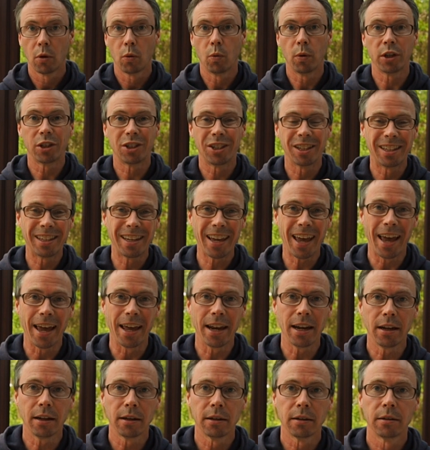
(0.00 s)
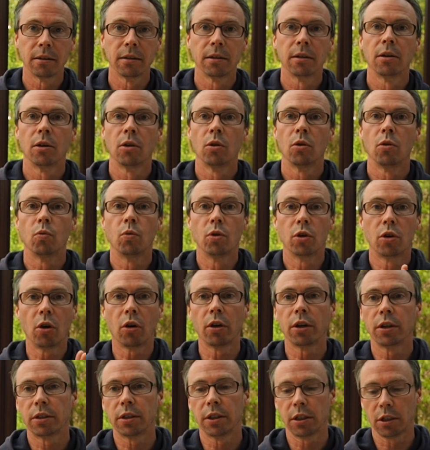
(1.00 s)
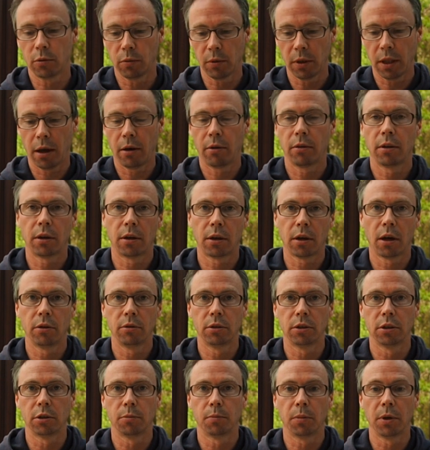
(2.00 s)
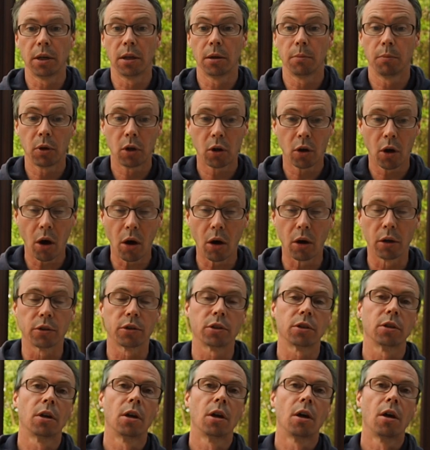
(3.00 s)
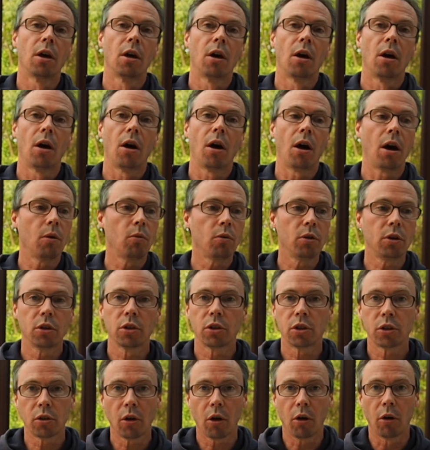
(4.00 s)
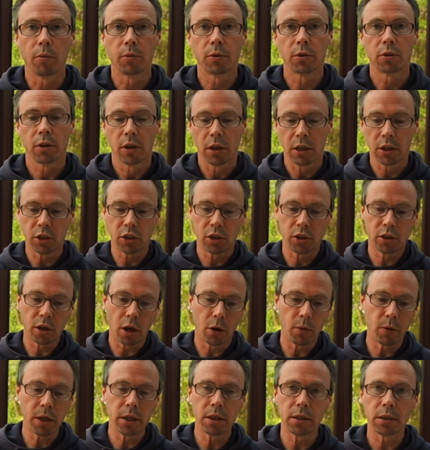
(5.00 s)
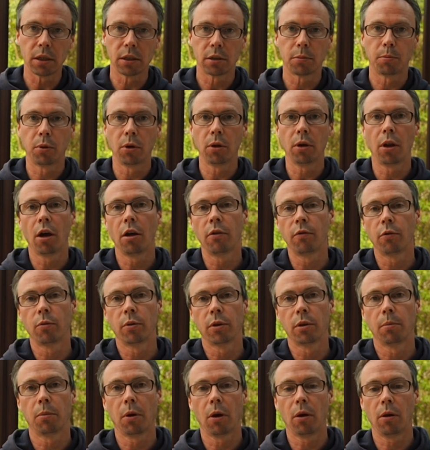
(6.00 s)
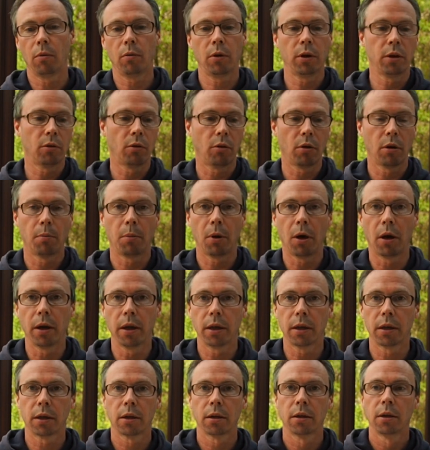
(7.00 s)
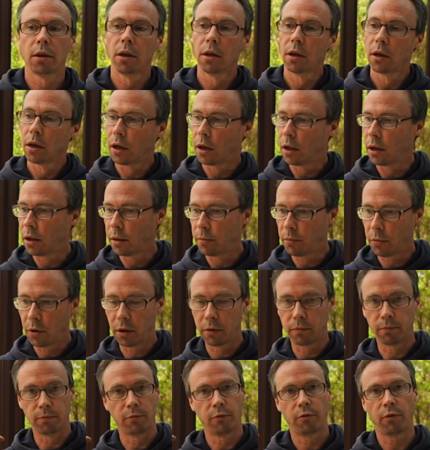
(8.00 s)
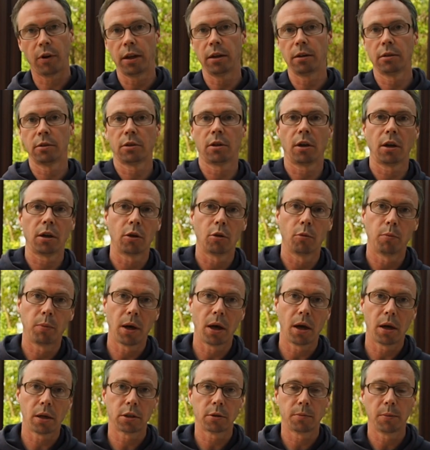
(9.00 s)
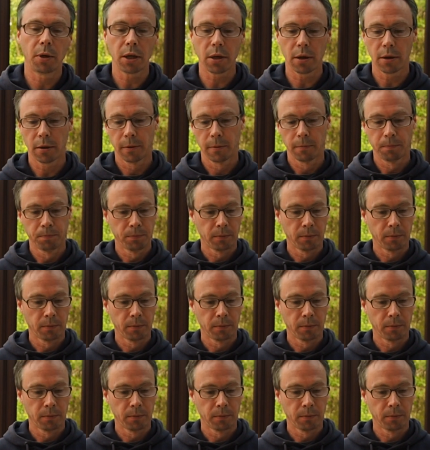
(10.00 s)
which again would not exist without the Cosyspeed, because I wouldn't have stopped. It's so easy to pull over with when you're on a bike. I let my friend cycle past me